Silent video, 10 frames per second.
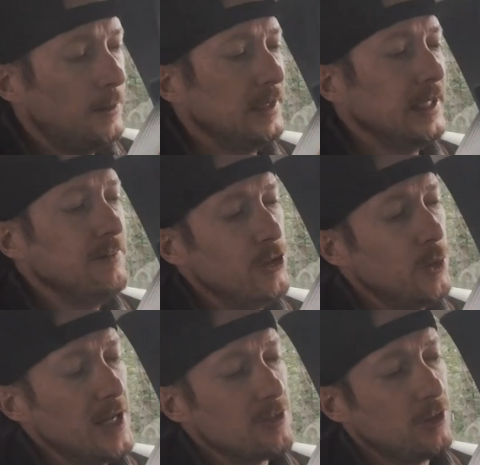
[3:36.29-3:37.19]
even though
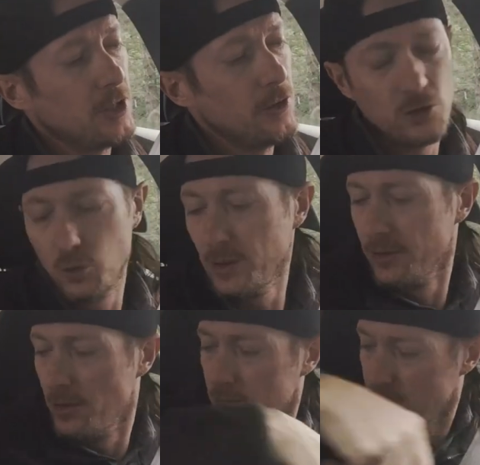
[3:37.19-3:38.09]
it has a lot of those sweeter
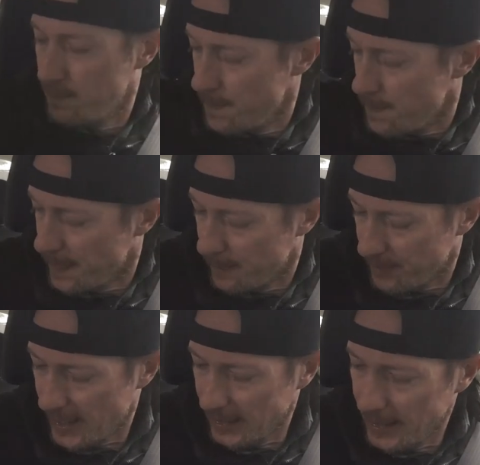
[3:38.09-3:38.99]
notes
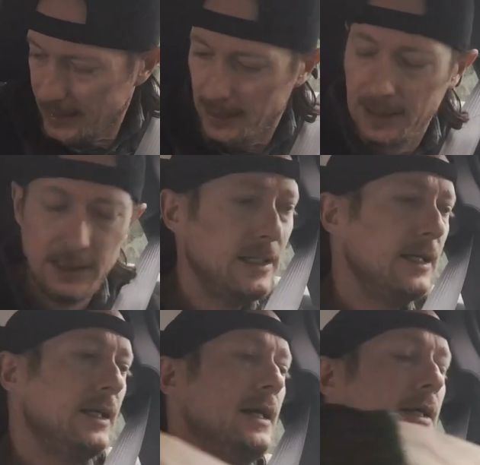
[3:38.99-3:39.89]
that I like,
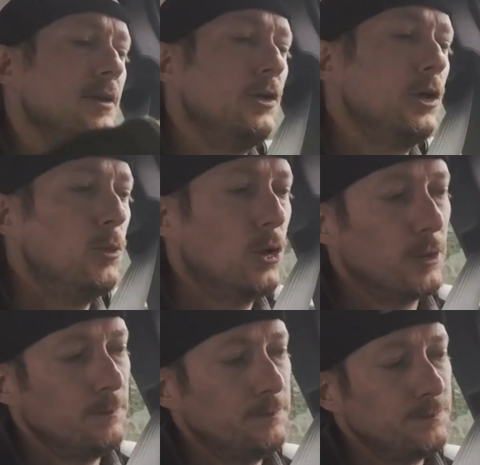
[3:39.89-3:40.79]
and a little
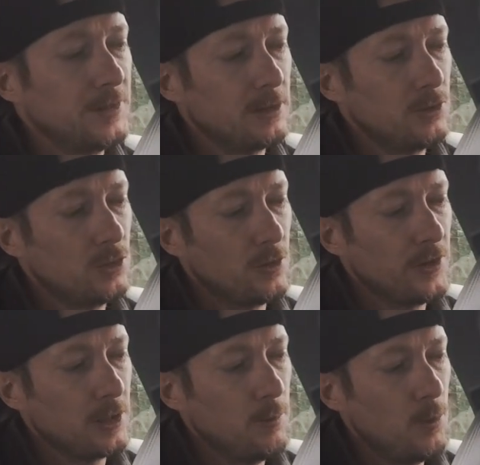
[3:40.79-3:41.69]
more, like, sort of
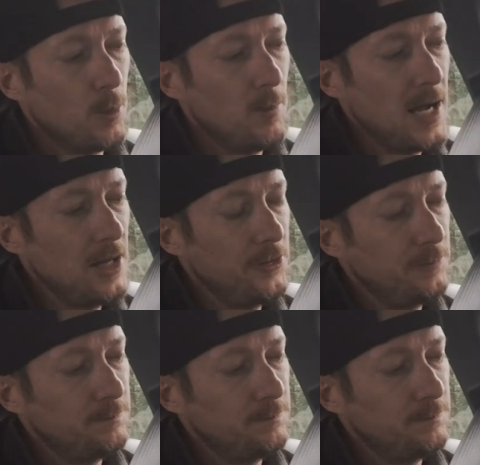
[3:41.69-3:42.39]
like the more mild